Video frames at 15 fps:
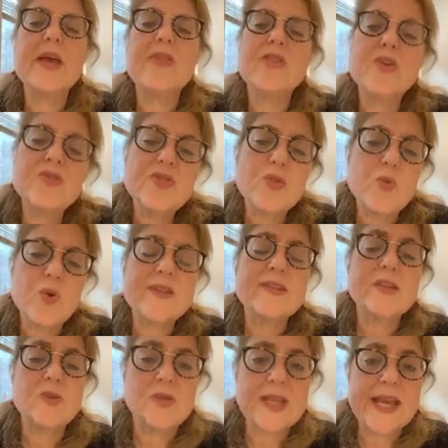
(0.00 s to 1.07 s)
Those are the ones
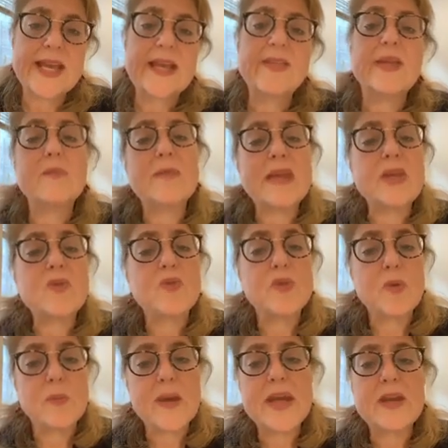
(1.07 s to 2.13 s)
that you take that make you
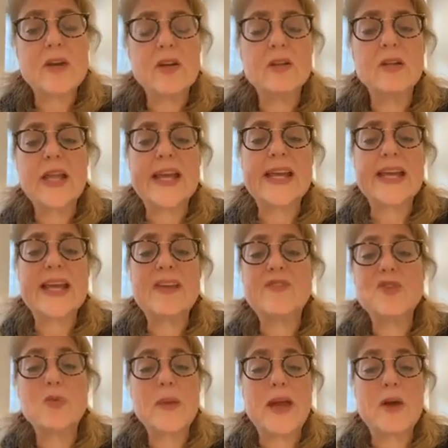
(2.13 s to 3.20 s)
feel better, like
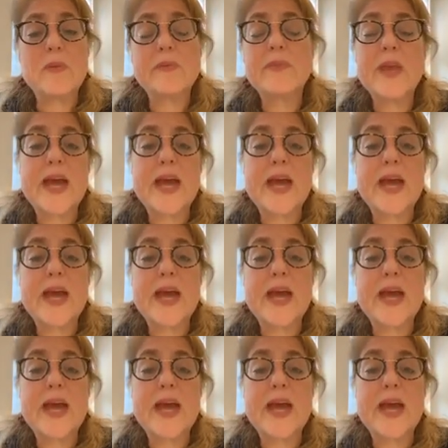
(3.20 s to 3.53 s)
after about,